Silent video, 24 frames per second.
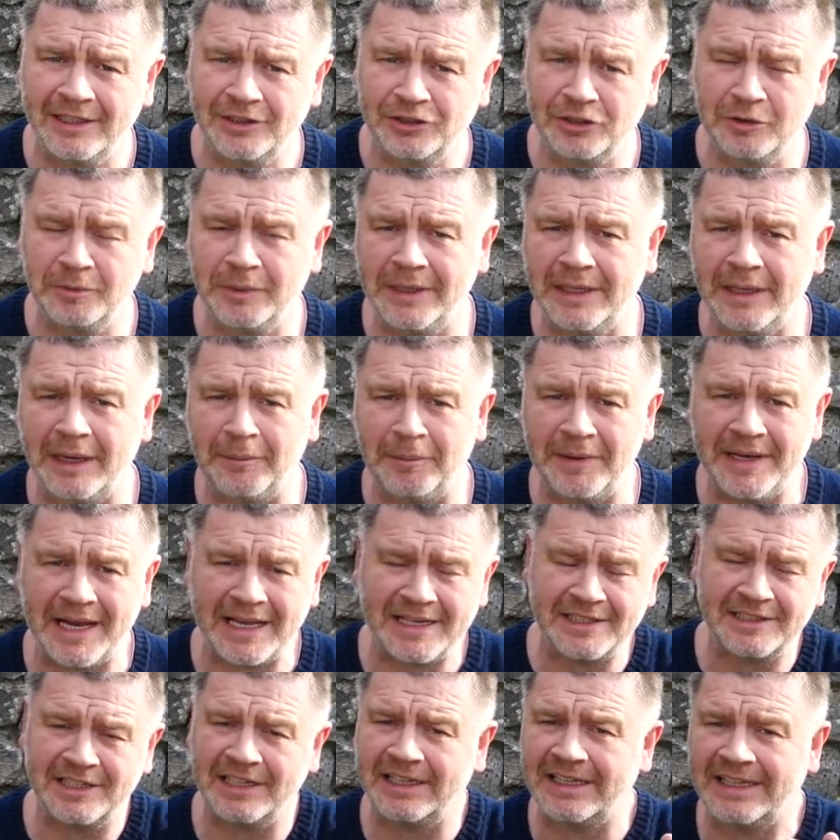Do you know what I mean? It'd be
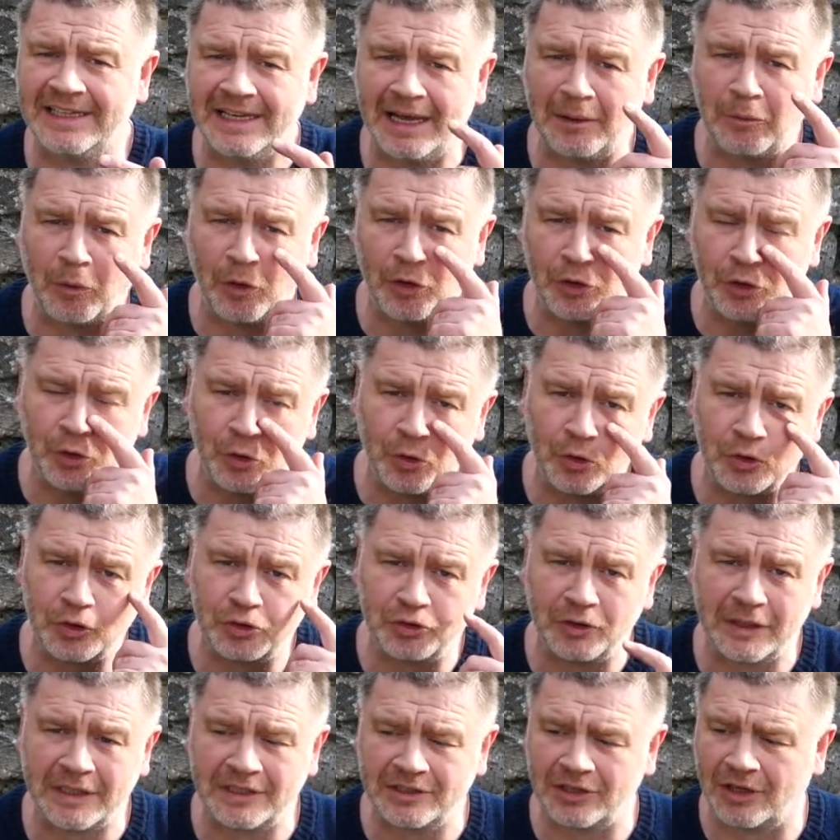nice to hear what your
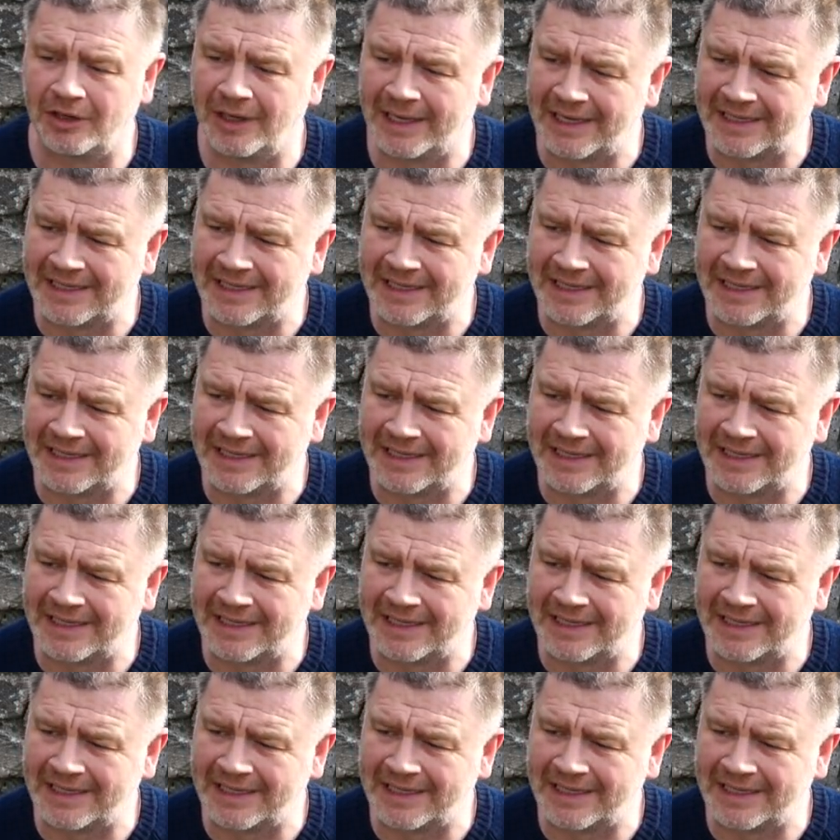tricks are.